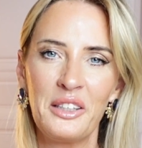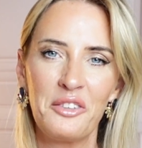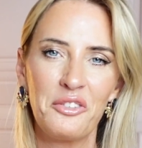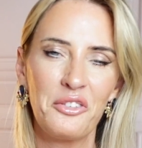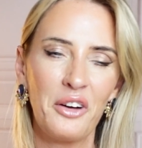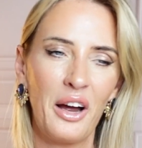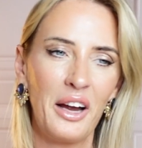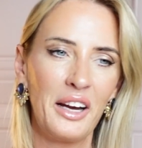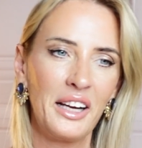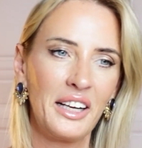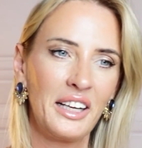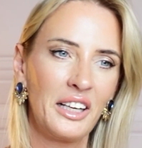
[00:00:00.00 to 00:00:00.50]
if
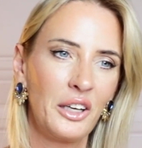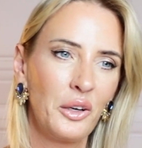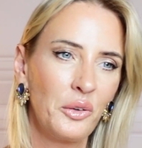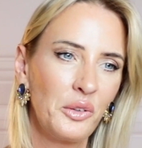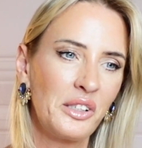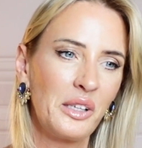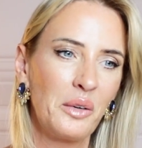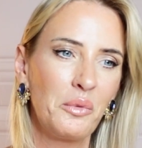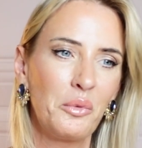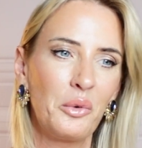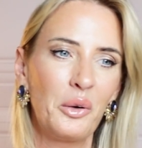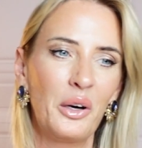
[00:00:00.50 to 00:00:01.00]
I go
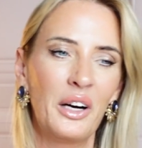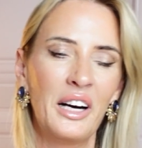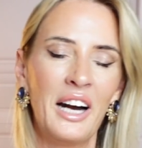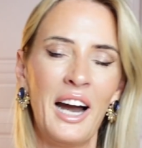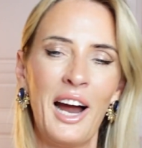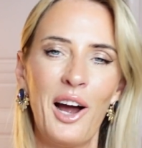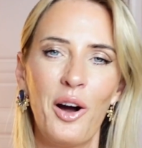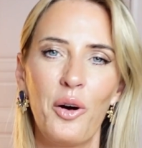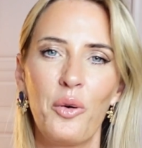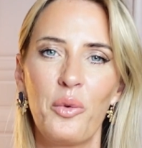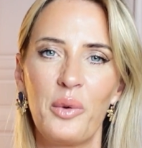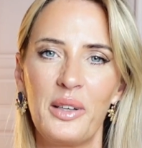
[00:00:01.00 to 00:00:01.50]
somewhere,
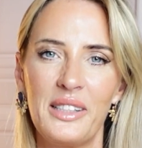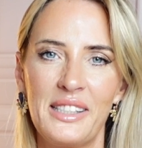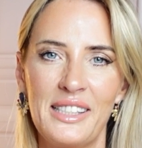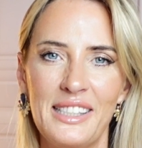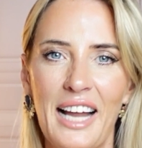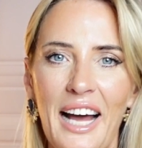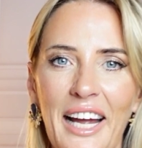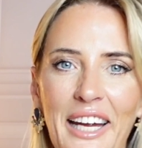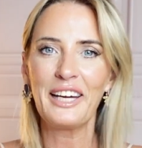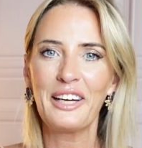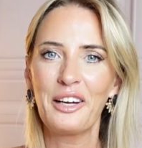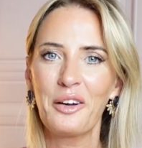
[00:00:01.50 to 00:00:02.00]
I always
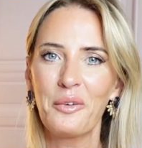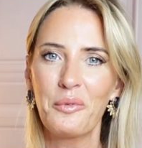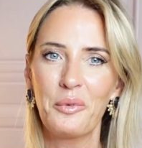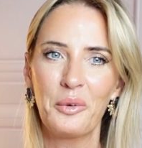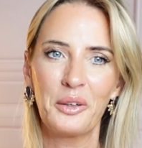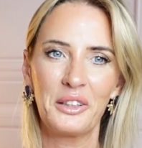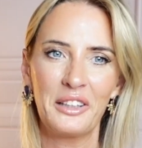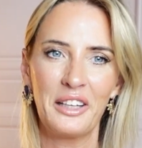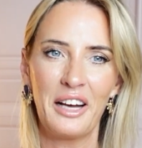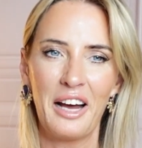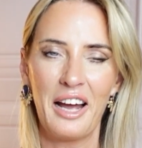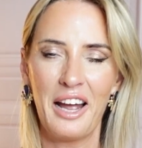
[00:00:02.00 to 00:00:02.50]
like
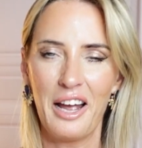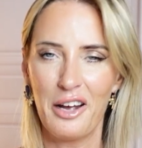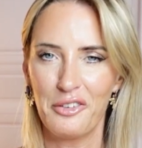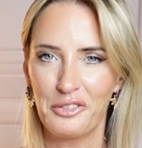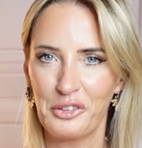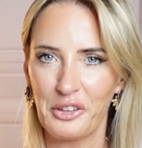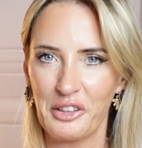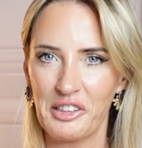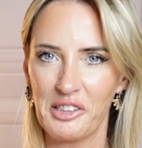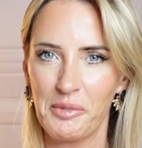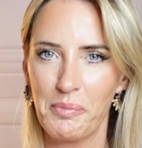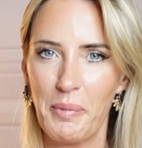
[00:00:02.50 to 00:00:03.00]
what I have
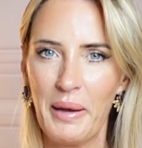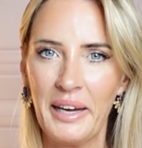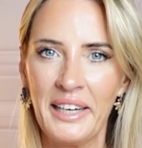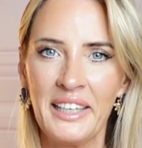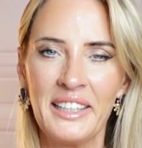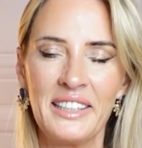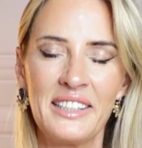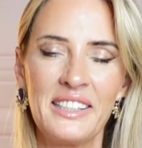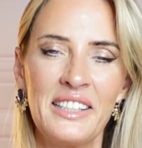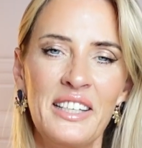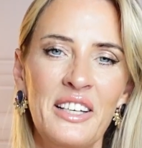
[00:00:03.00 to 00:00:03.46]
to expect.